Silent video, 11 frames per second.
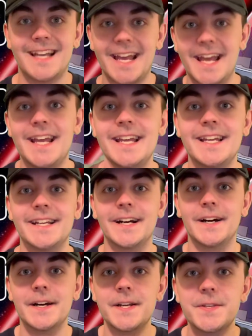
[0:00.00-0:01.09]
Hey
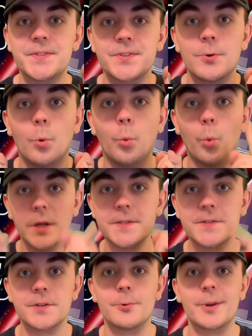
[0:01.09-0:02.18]
guys,
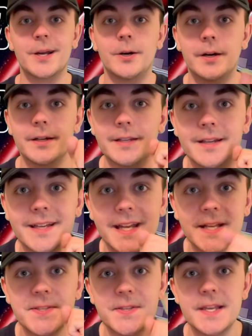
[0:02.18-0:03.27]
what's going on?
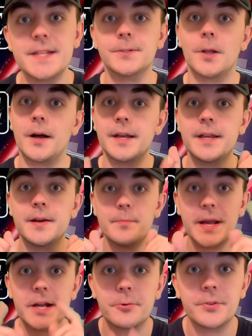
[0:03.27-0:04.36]
It's Eli,
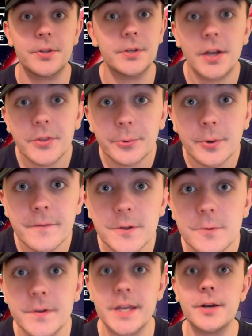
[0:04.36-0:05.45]
back with another
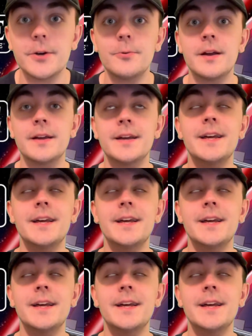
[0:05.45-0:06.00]
review video.